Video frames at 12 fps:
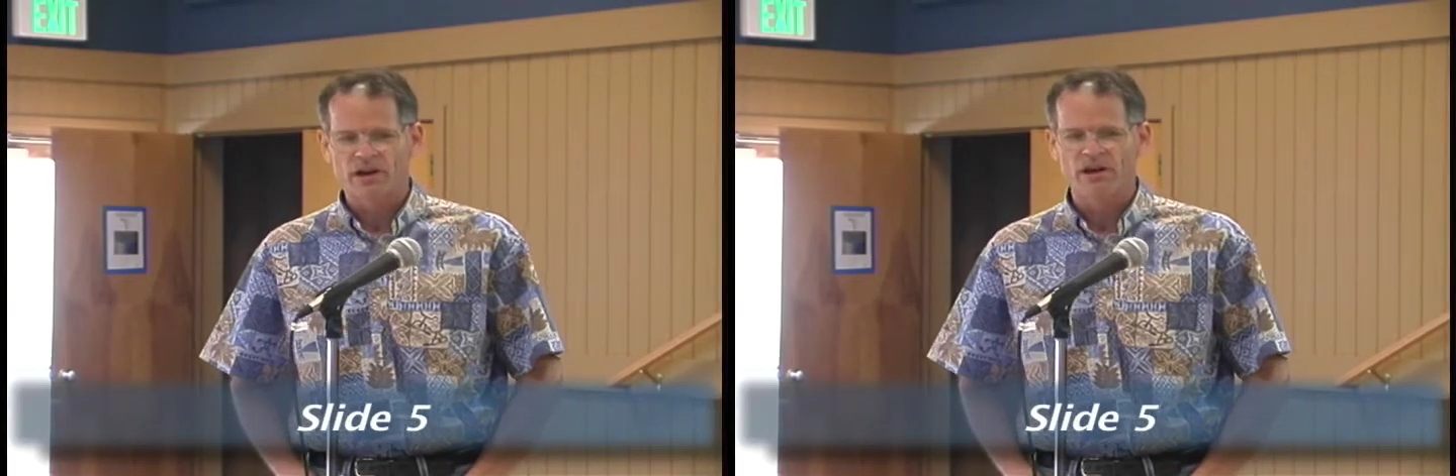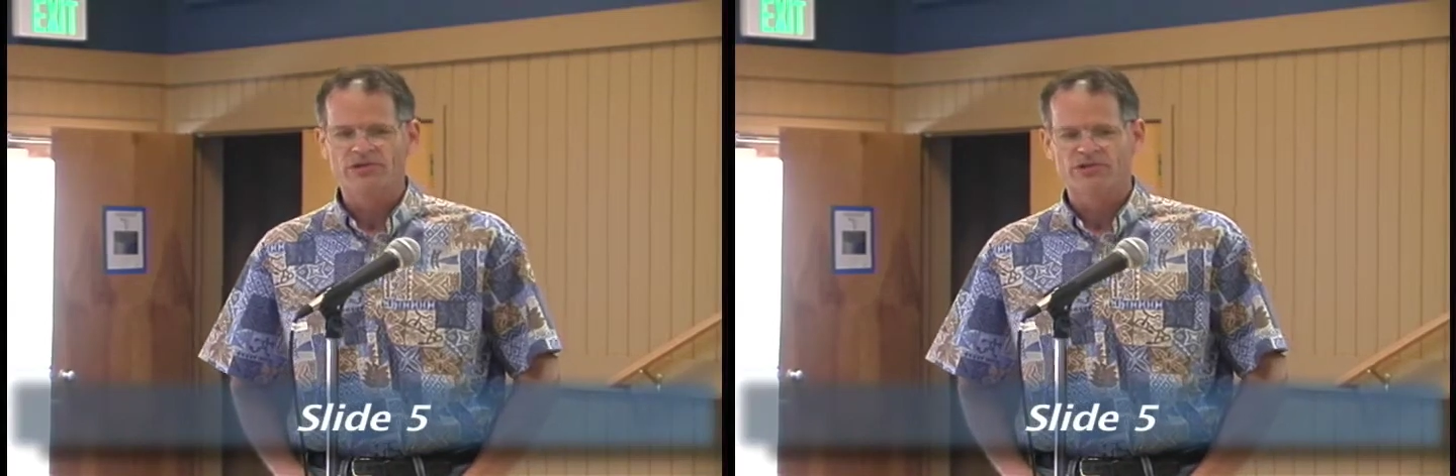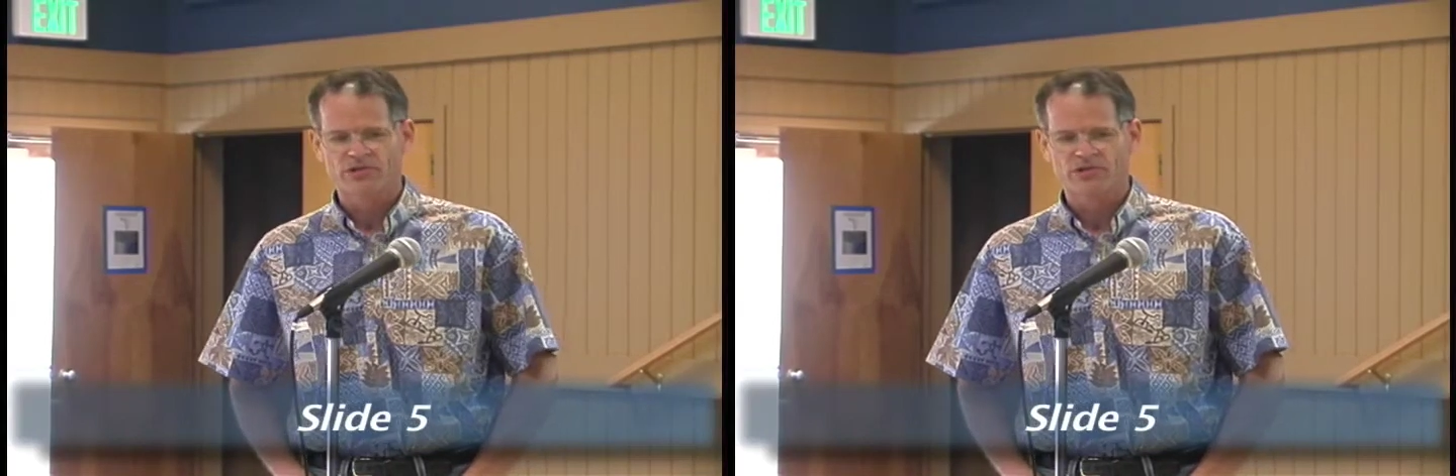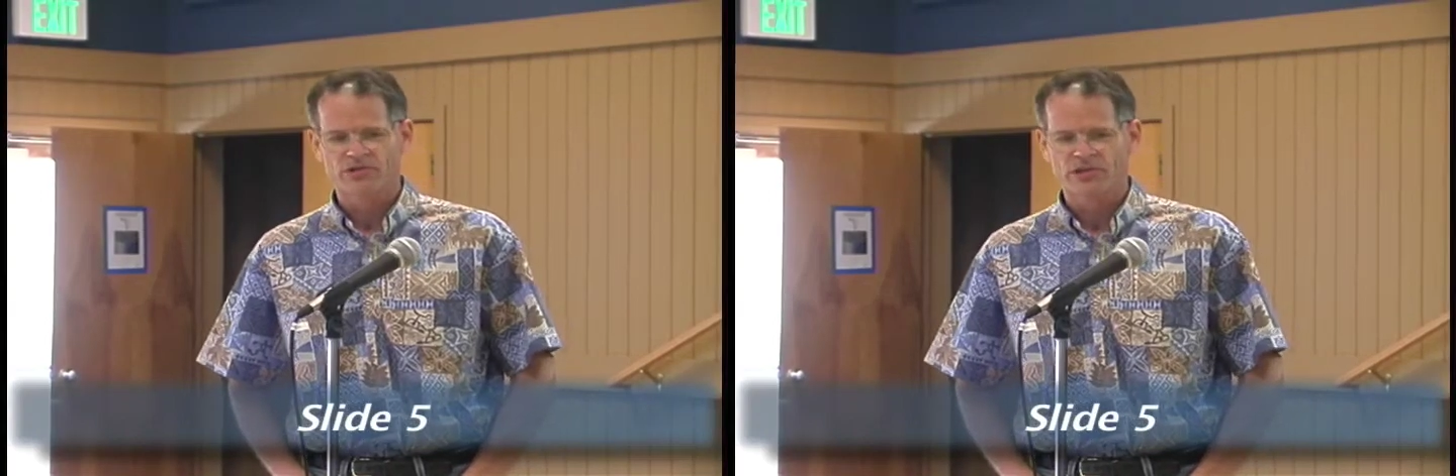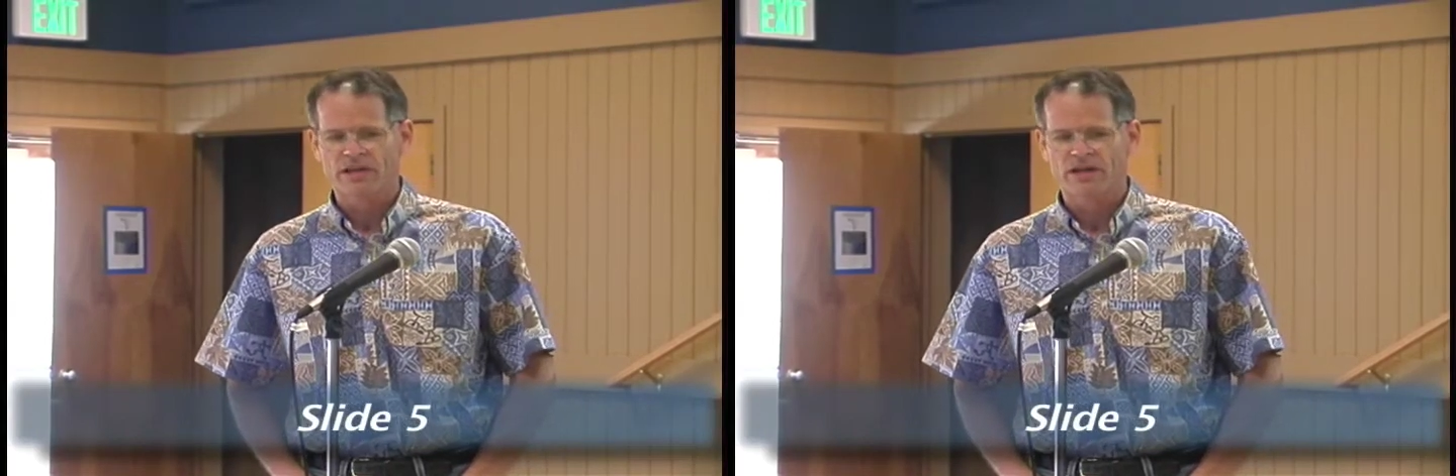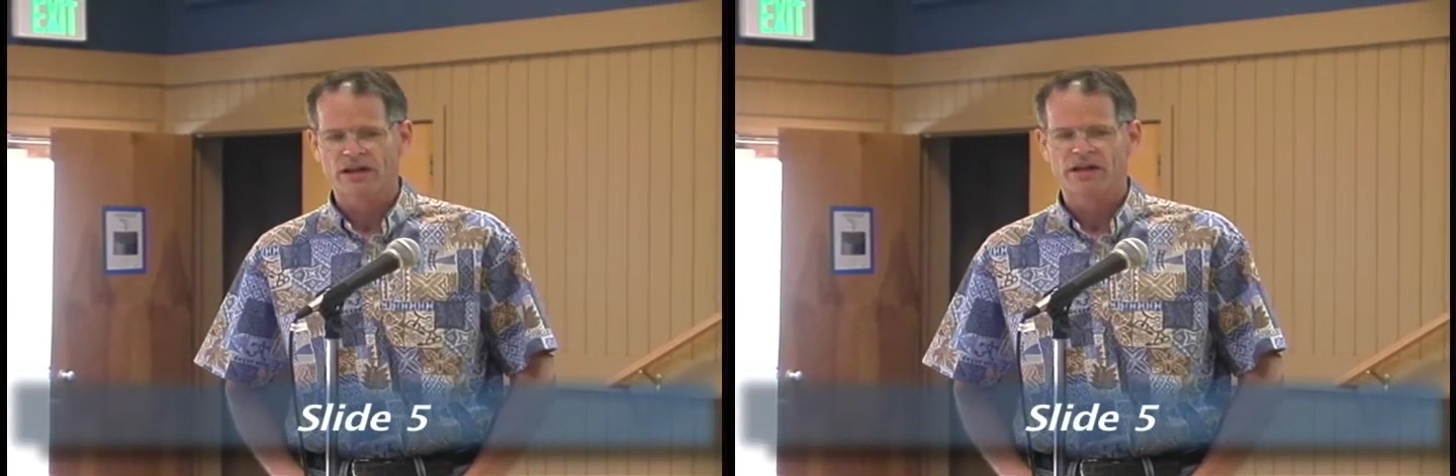are
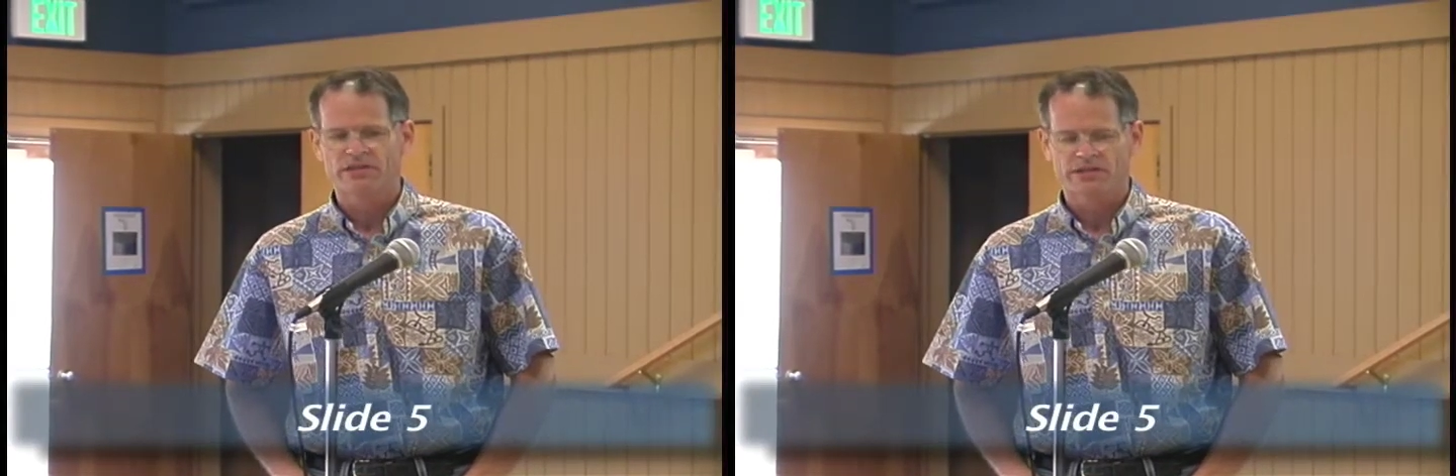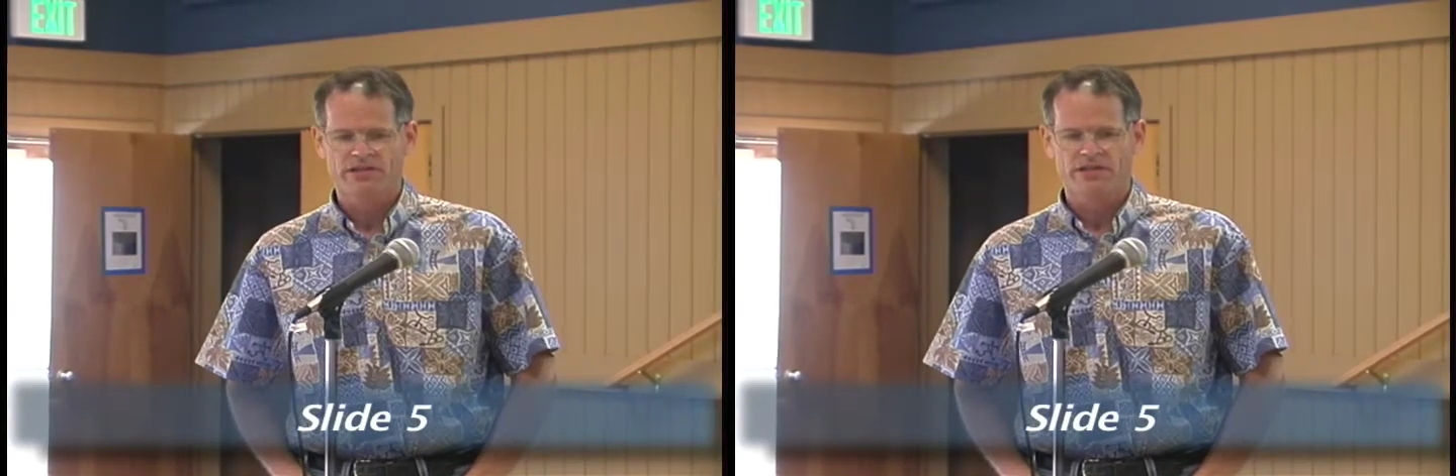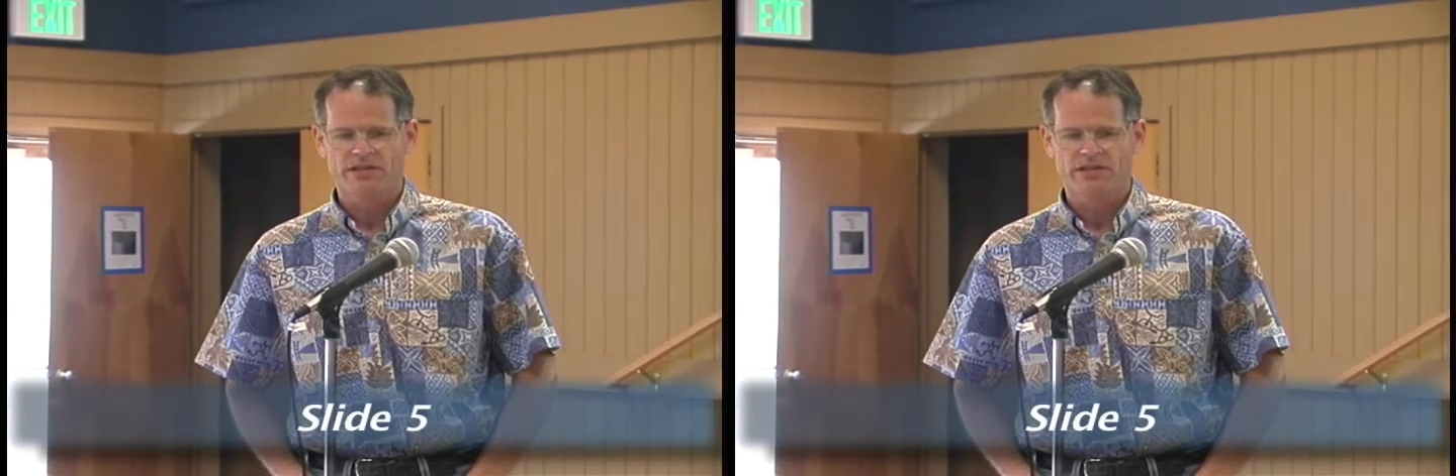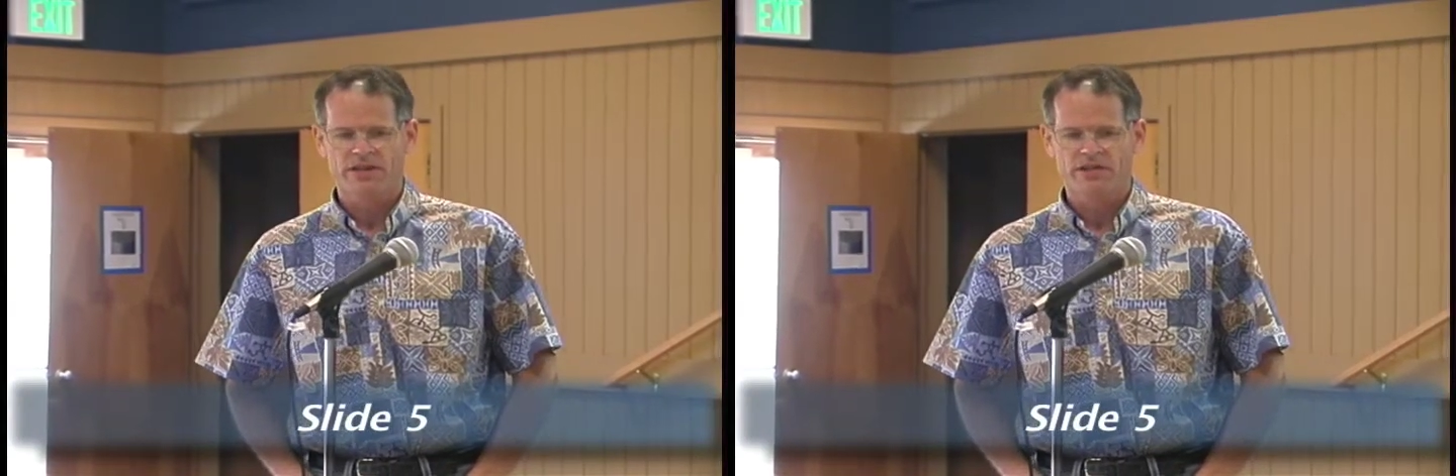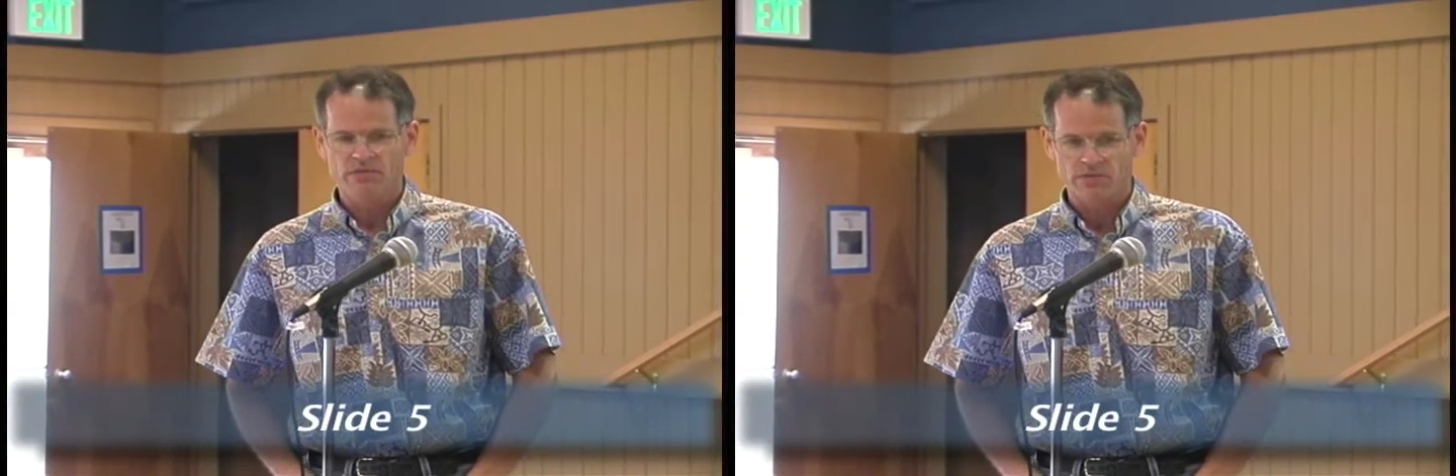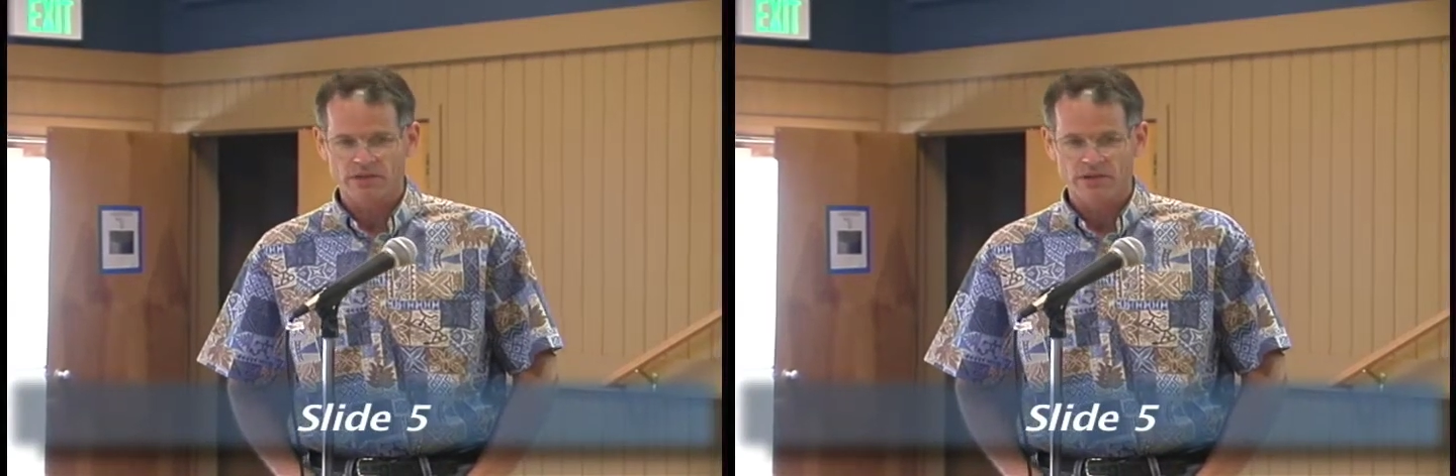certainly not
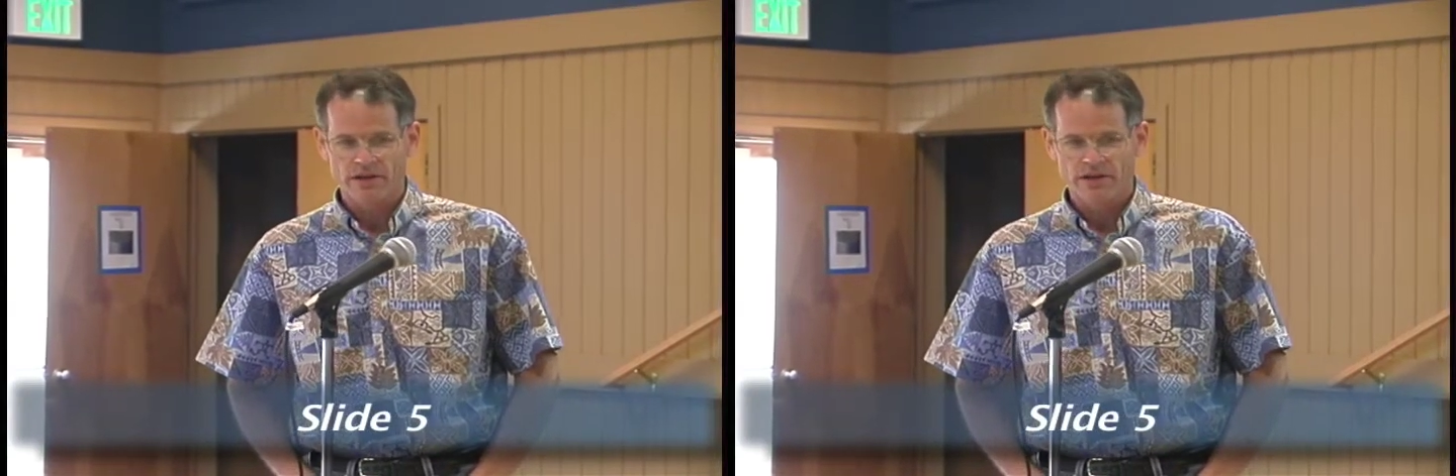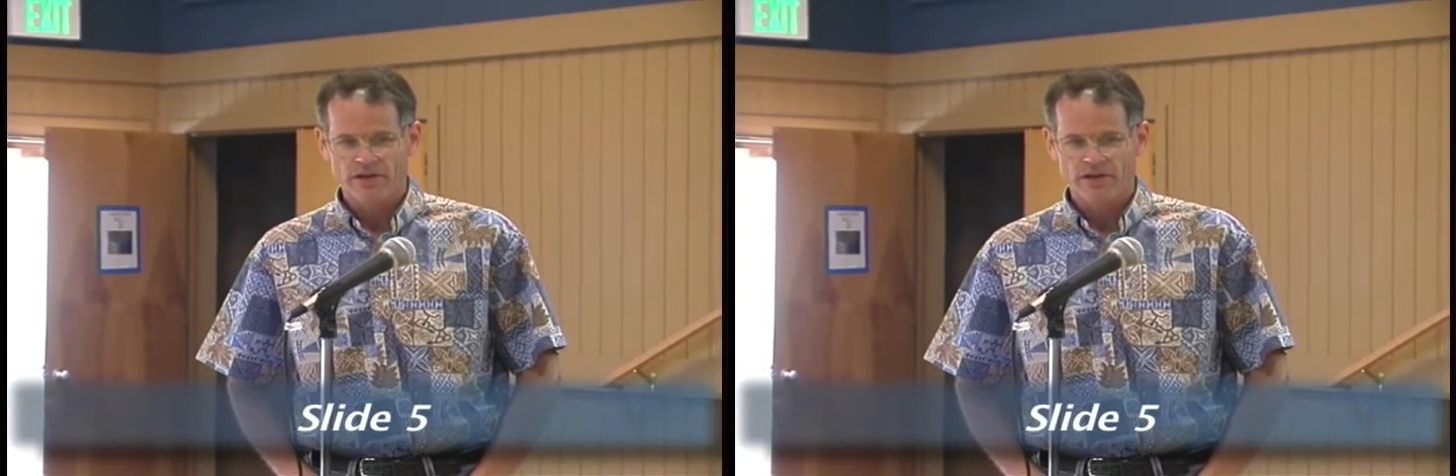sustainable.